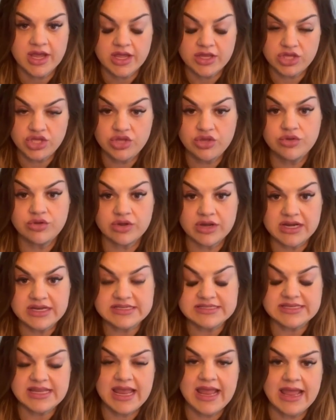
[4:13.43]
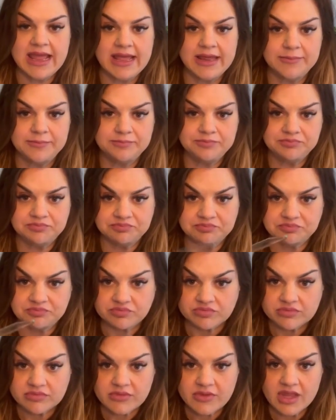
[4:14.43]
uterus. And
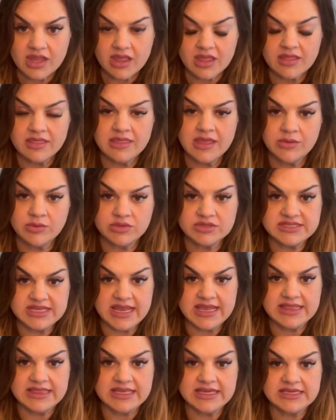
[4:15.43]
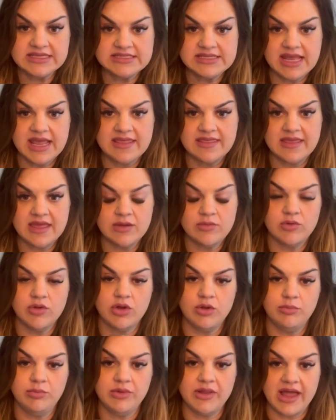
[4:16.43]
they will take this and they
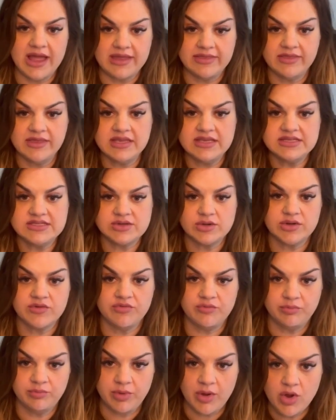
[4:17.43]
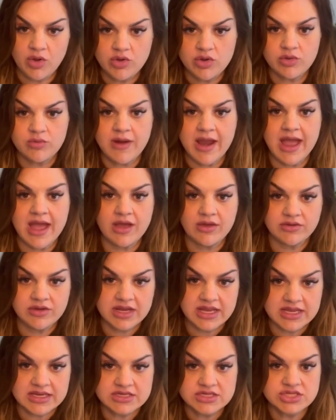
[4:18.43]
will blindly sort of poke around
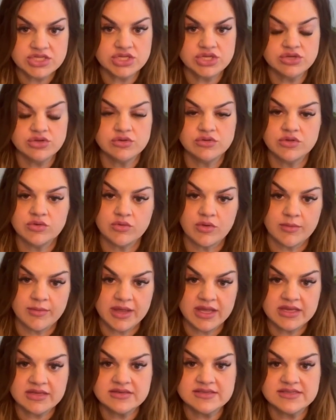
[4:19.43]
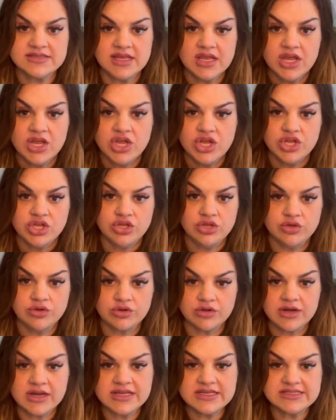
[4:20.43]
into the woman's
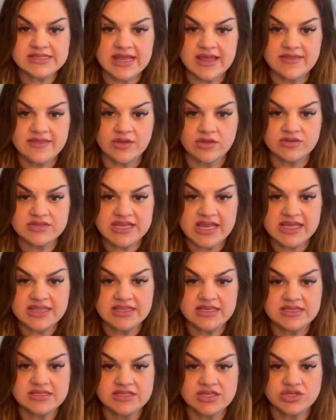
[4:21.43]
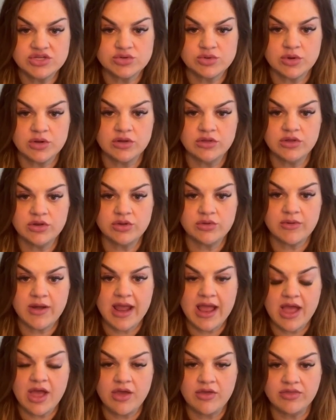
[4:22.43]
uterus, and they'll take this and twirl it
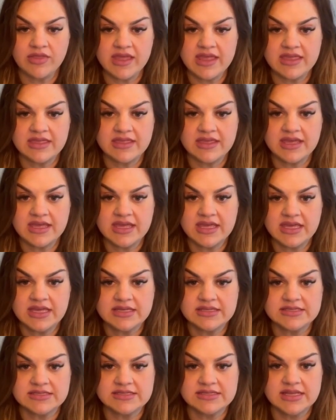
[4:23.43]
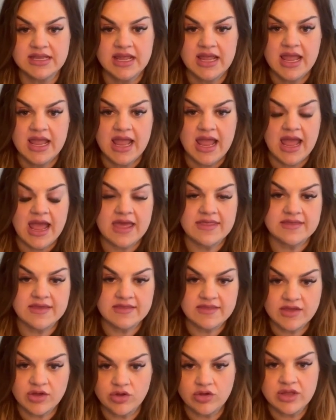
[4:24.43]
around like this. And
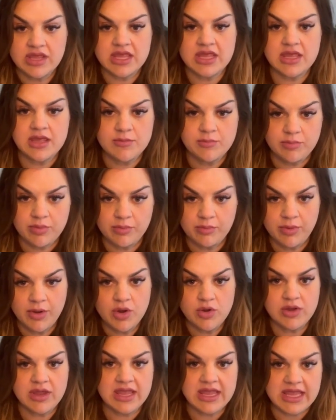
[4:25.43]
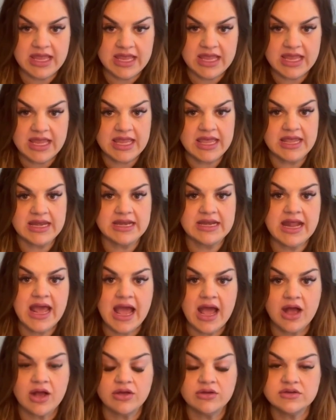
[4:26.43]
then they'll keep poking in and
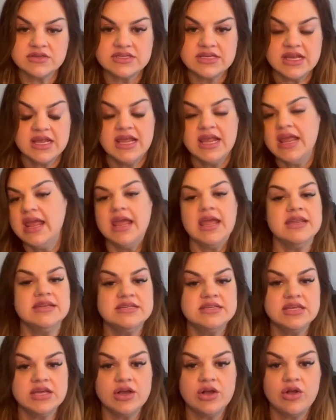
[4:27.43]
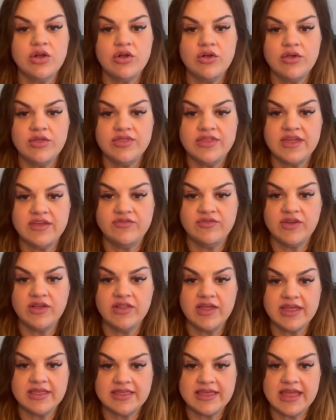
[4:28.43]
out until they feel
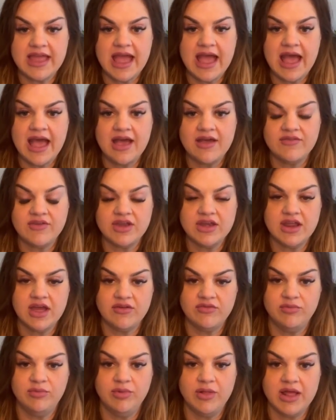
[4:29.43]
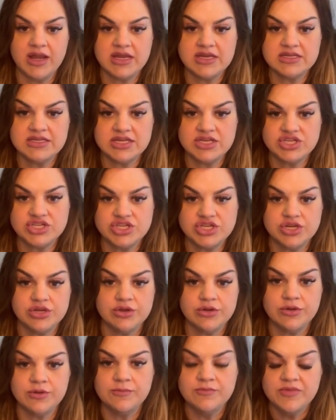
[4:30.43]
like they have enough blood and
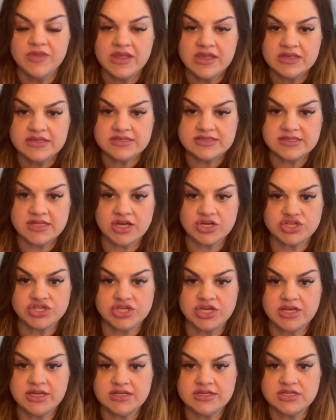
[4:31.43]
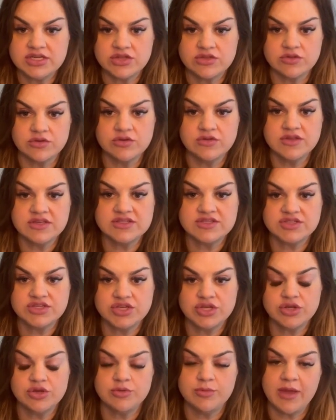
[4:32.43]
tissue suctioned through this
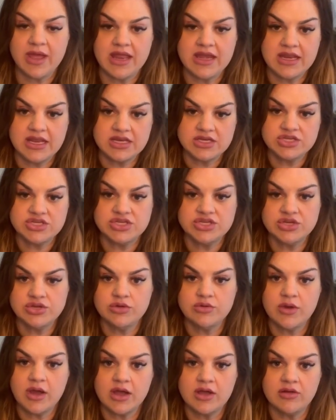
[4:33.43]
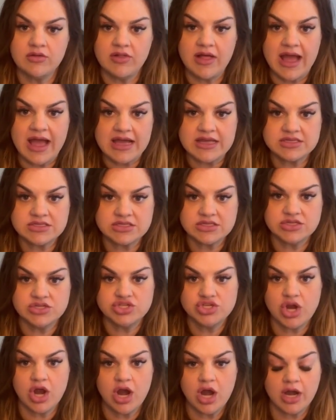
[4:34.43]
tube and into a glass
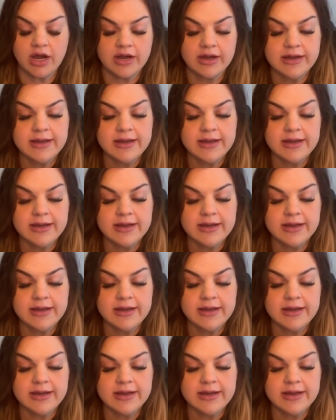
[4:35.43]
jar.